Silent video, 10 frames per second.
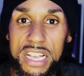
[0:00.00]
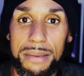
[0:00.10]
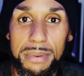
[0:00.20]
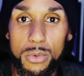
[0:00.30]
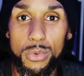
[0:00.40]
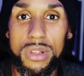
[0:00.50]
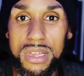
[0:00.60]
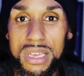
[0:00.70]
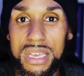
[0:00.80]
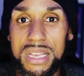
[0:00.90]
can be
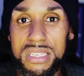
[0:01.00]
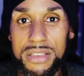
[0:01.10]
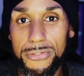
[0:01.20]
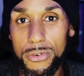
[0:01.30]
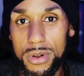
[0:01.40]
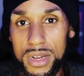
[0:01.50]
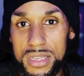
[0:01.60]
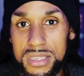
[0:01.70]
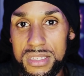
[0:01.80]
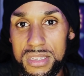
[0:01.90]
really easy for
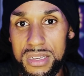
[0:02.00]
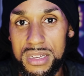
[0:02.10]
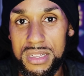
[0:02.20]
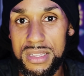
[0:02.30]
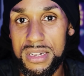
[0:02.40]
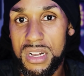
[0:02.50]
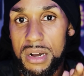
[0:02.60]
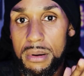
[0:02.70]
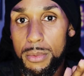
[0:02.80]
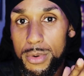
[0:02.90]
us to
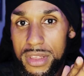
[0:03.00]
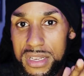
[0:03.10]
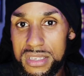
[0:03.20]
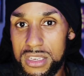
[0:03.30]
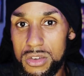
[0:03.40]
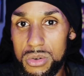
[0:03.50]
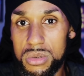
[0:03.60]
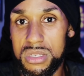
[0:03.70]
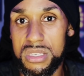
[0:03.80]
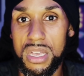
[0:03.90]
come up with
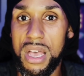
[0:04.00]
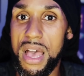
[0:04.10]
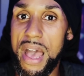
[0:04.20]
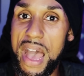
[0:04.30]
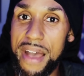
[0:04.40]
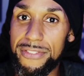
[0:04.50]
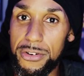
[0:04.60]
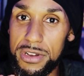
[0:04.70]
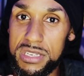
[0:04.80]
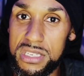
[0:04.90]
excuse
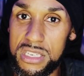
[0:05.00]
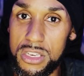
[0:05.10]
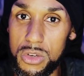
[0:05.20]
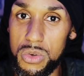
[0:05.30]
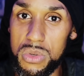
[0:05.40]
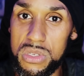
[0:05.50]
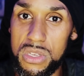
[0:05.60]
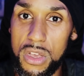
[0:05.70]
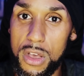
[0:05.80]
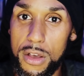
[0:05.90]
after
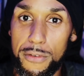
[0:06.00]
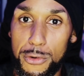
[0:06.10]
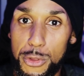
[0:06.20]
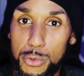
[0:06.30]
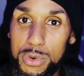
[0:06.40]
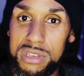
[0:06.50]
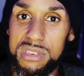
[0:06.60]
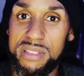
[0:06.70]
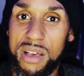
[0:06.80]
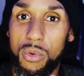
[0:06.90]
excuse for the
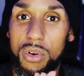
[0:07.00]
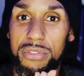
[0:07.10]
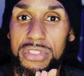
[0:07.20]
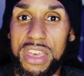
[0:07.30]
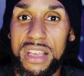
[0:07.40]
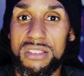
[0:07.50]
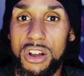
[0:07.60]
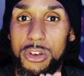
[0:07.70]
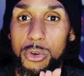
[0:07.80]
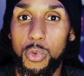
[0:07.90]
reason that things
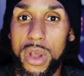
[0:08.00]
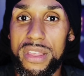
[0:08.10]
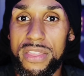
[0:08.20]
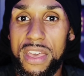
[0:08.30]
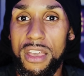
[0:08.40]
are the way that they